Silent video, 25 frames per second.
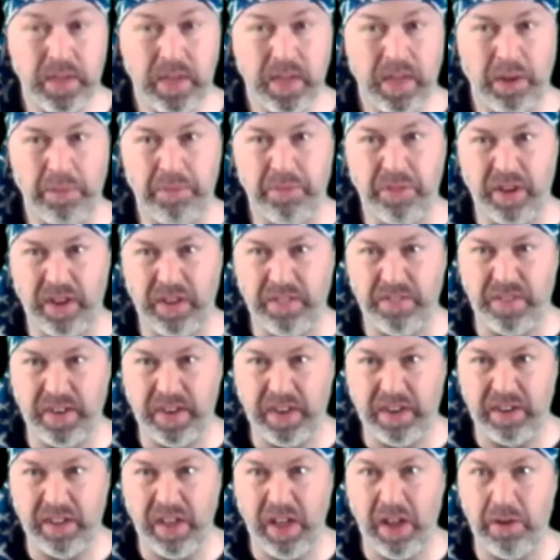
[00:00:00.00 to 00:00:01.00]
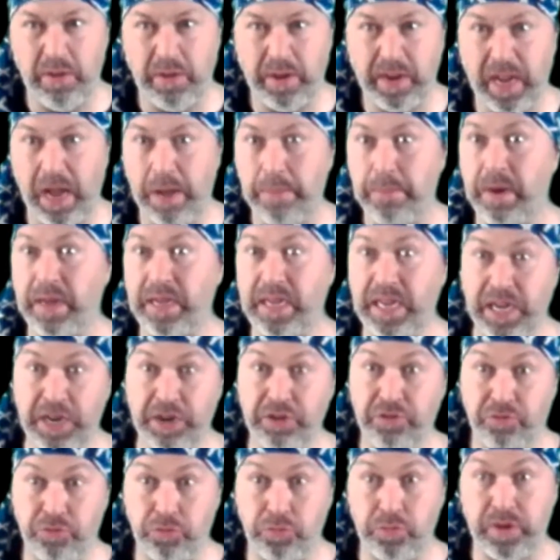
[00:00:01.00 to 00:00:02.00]
I'm trying to figure out how to get my
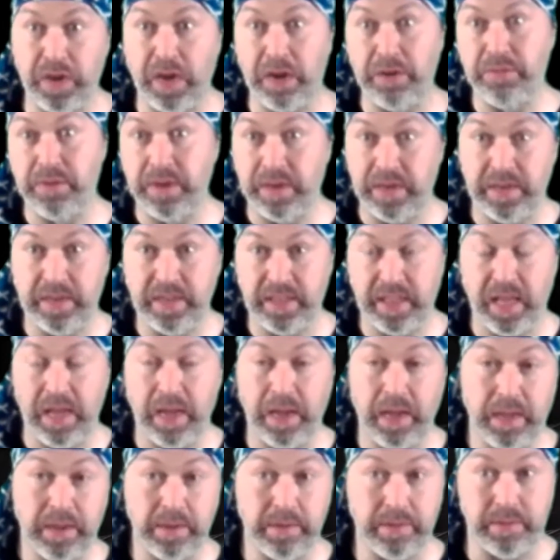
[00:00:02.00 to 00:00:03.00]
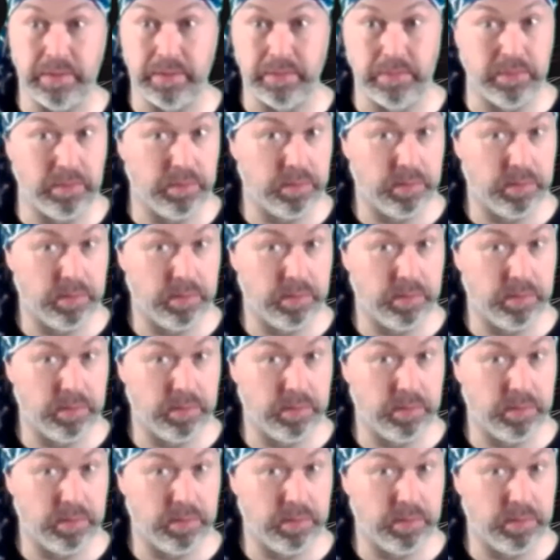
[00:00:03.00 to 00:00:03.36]
intro down into that, and